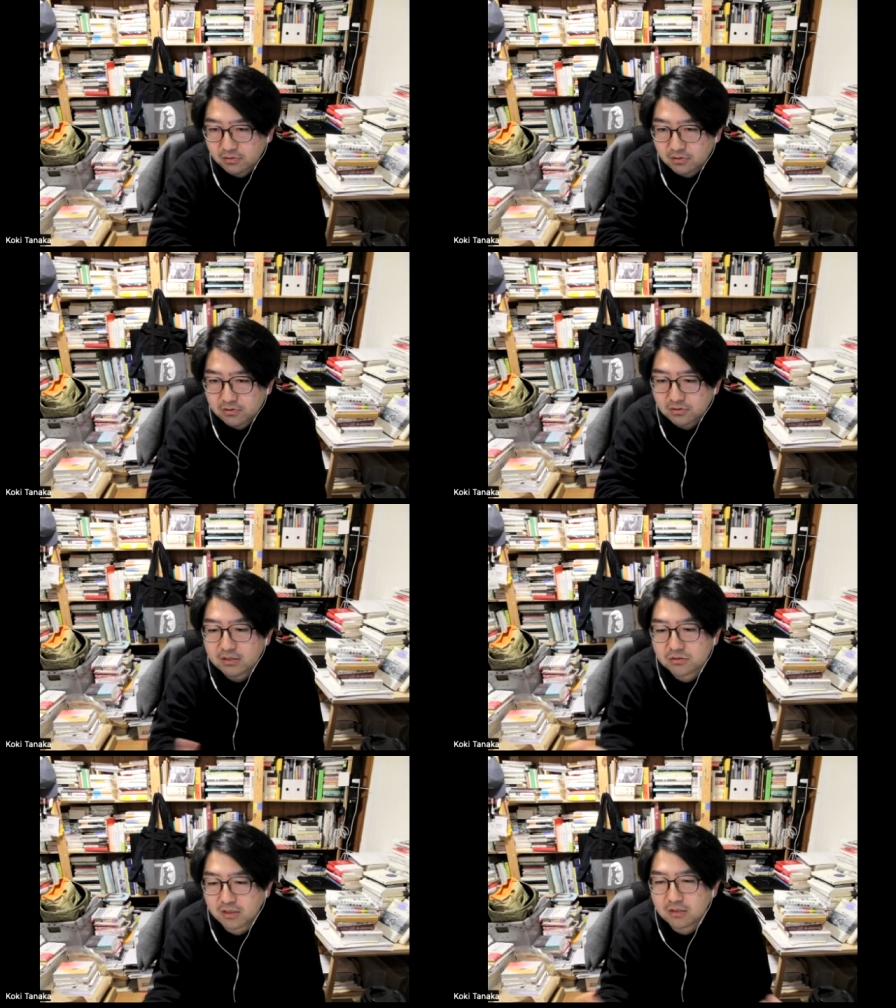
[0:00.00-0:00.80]
So I
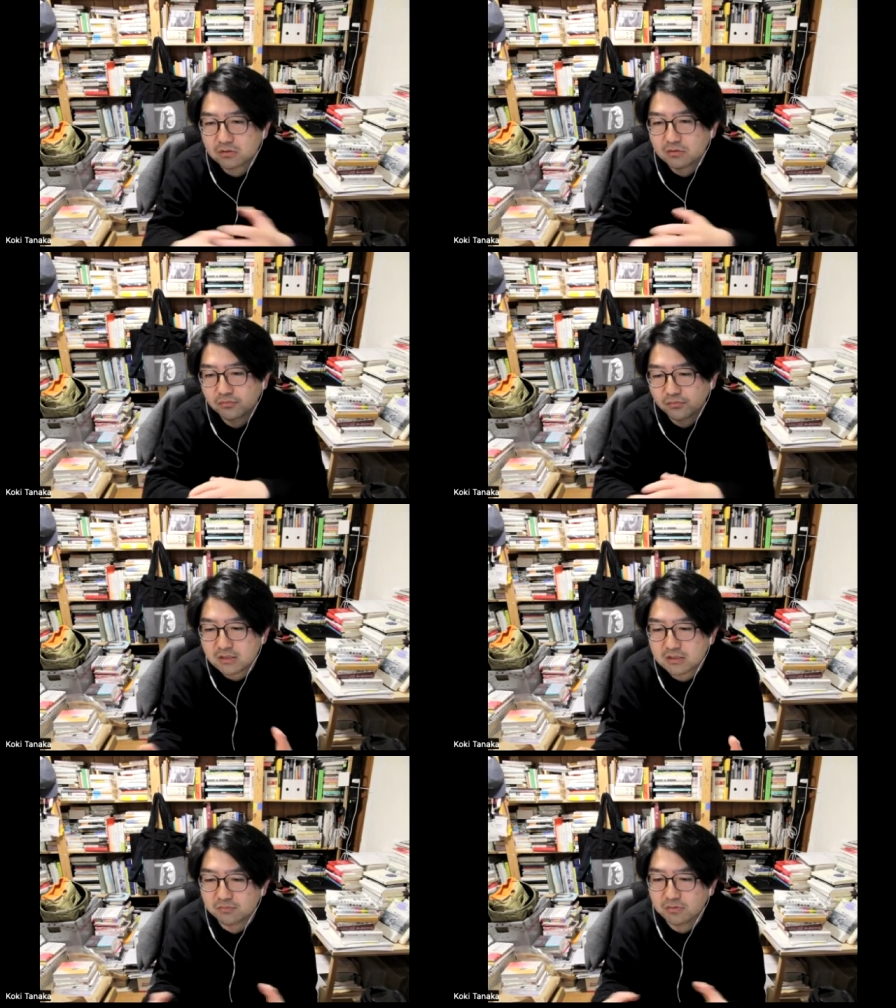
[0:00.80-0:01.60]
try to
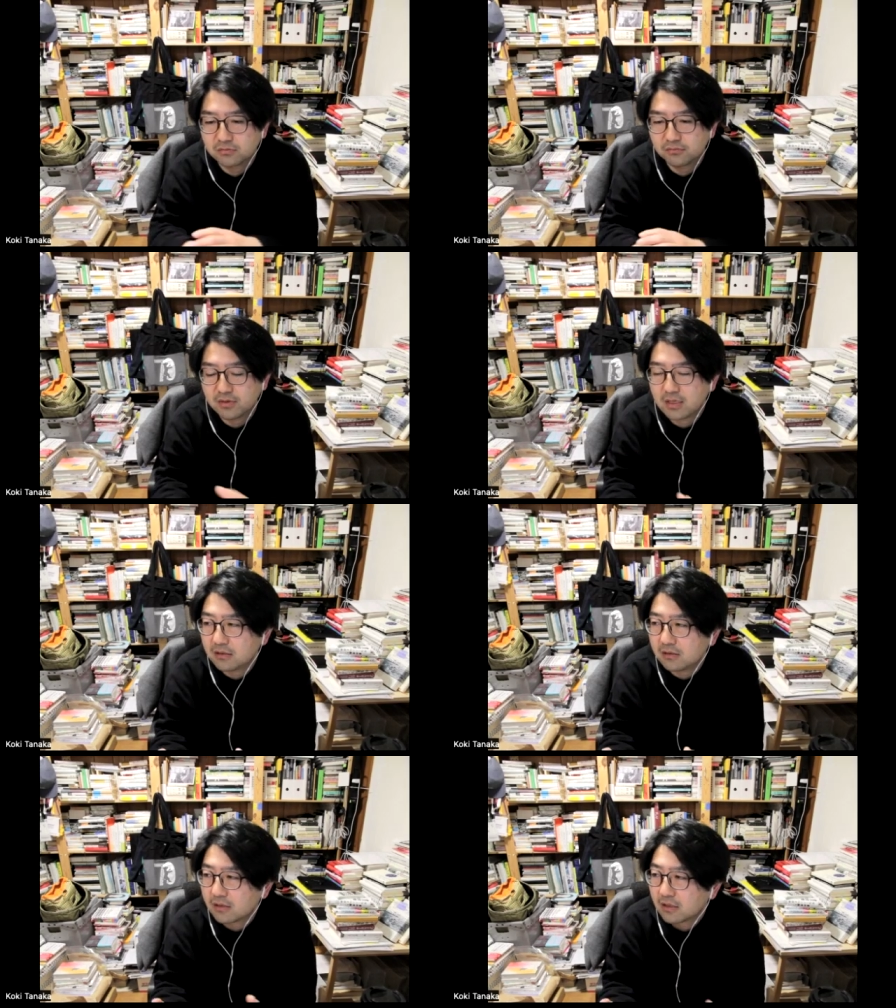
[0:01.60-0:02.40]
bridge
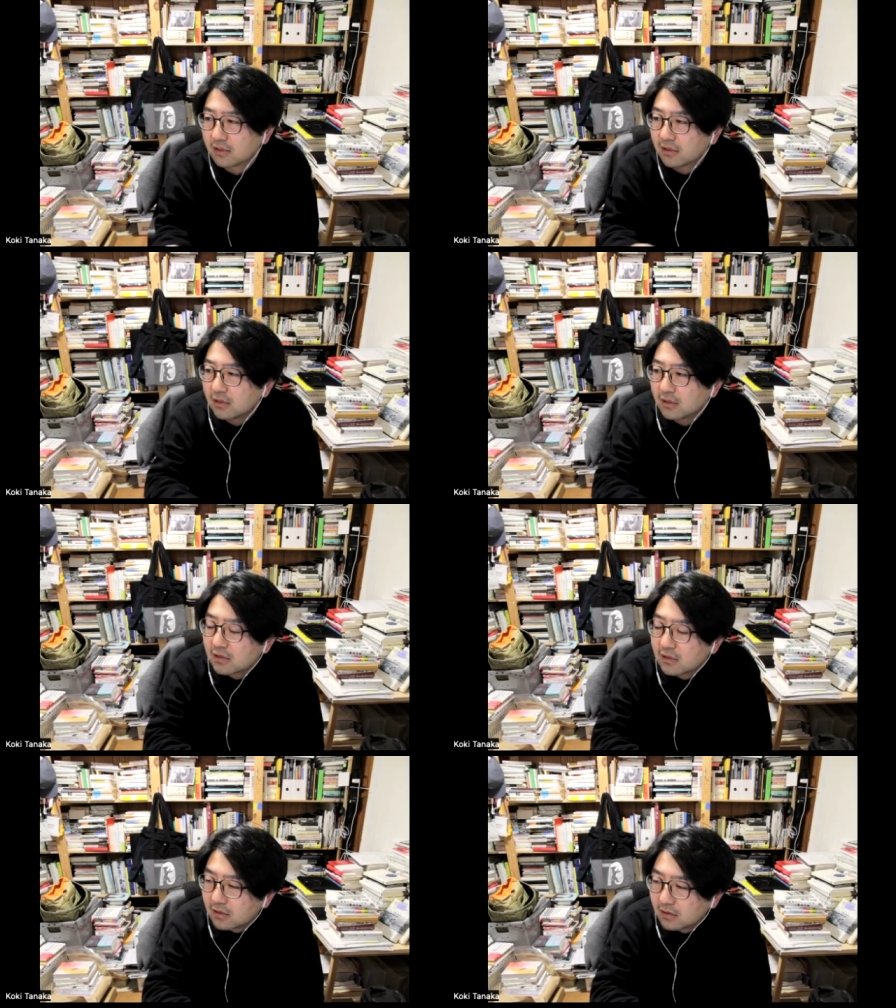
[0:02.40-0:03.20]
between
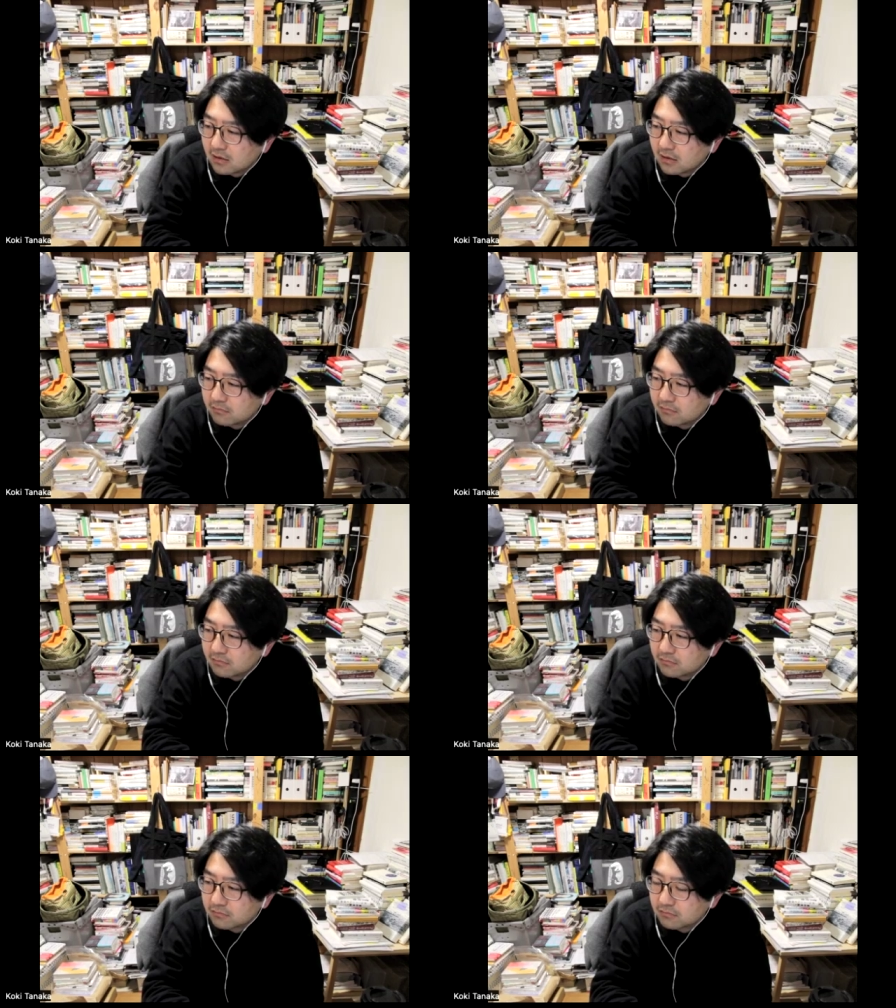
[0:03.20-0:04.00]

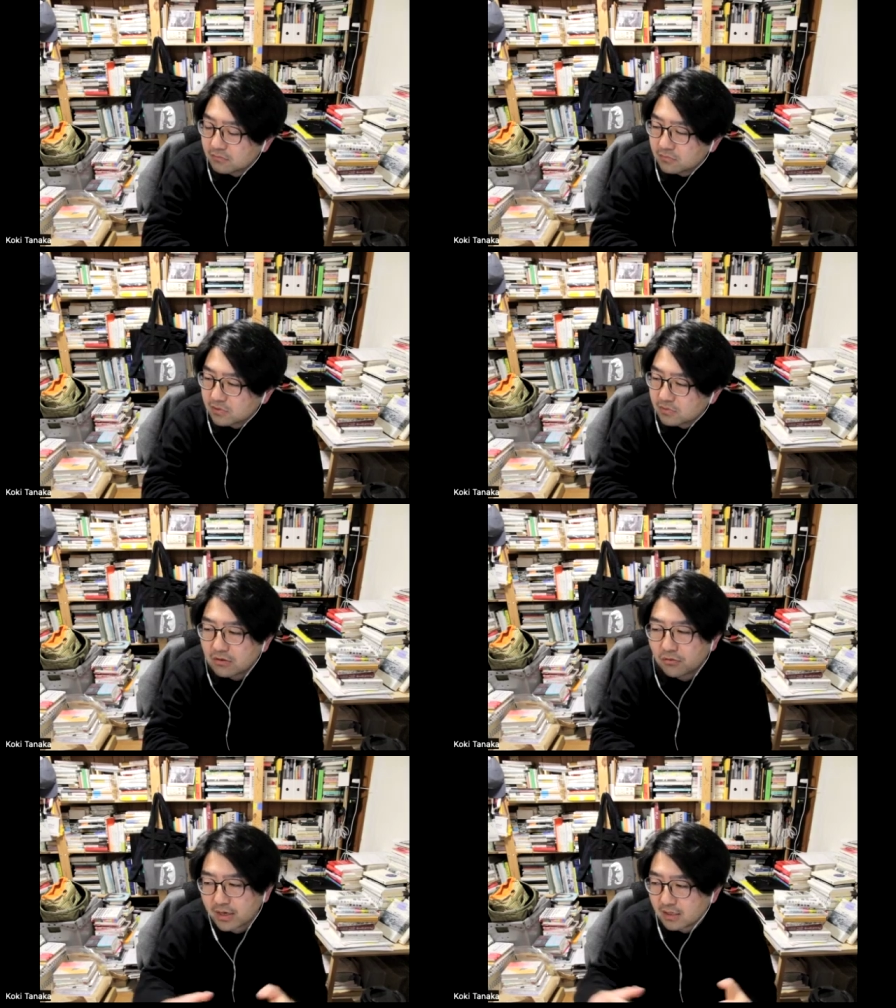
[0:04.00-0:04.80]
in a
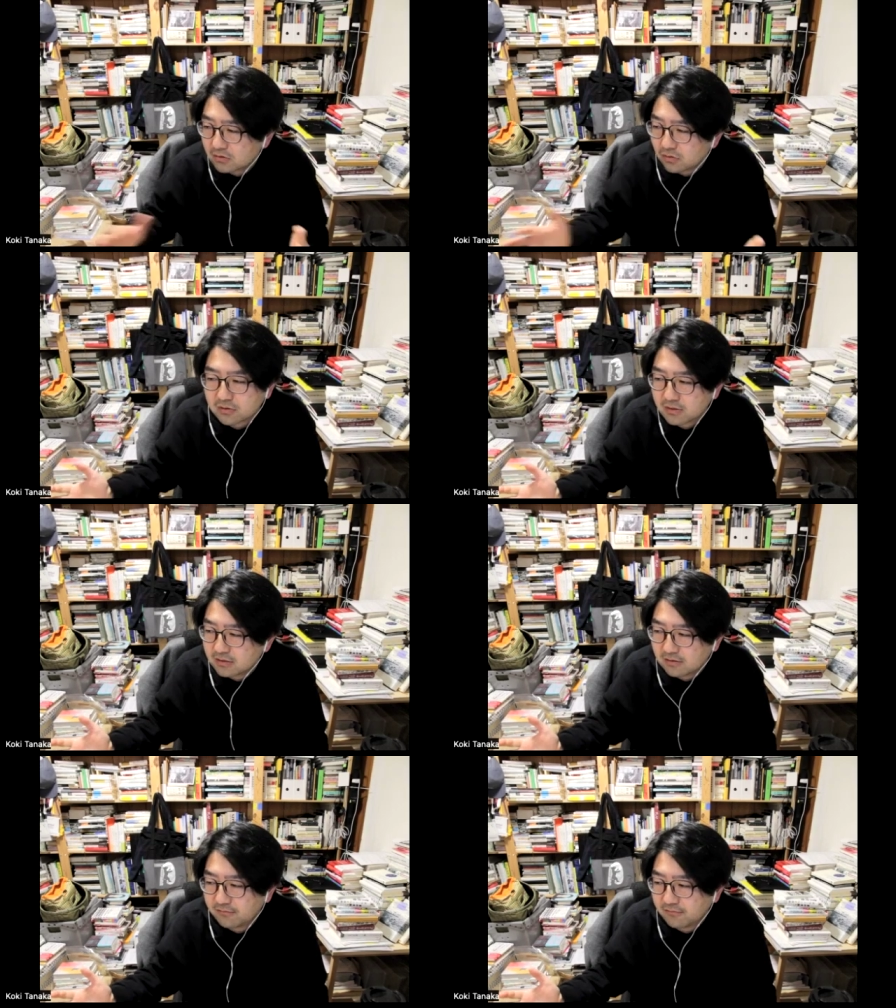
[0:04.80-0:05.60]
way totally
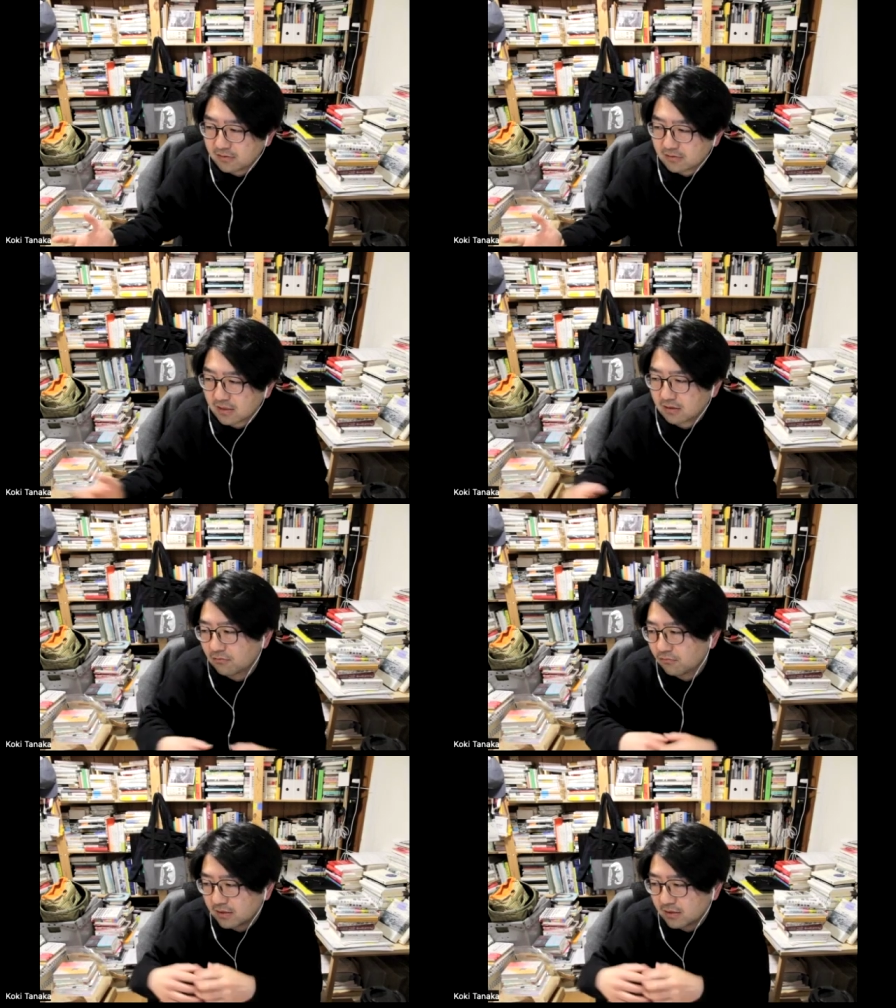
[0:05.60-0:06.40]
different. Like
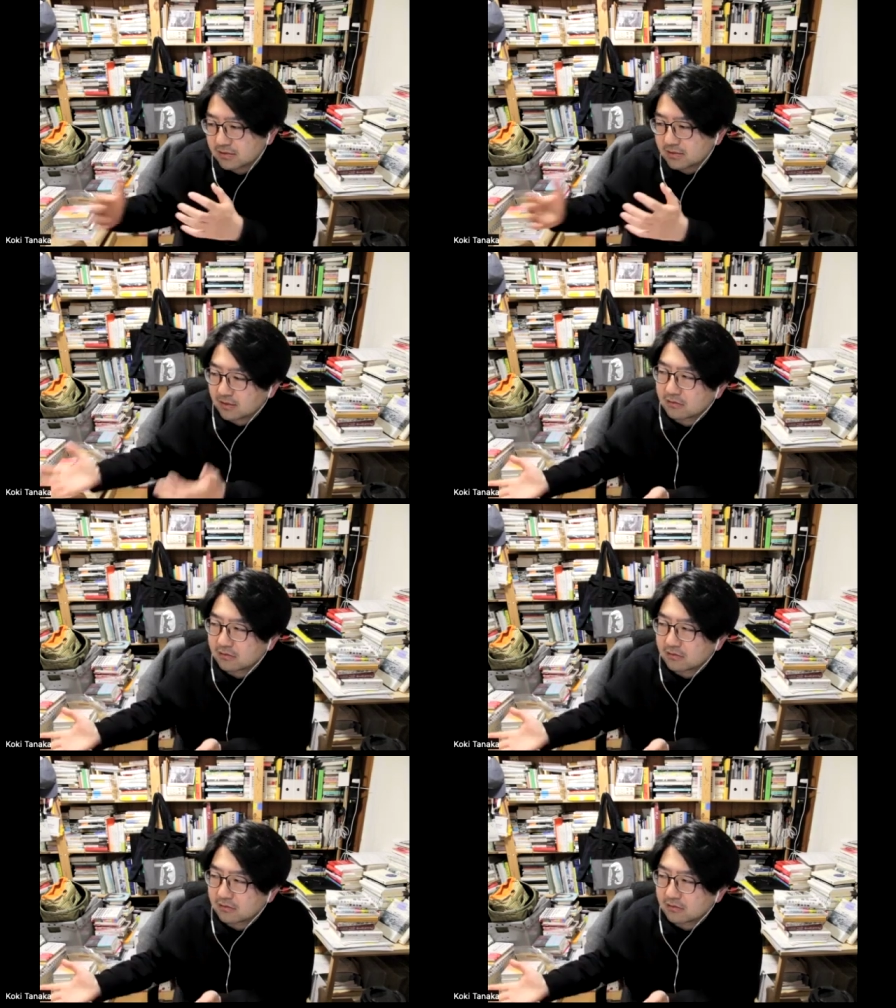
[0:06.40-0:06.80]
one is like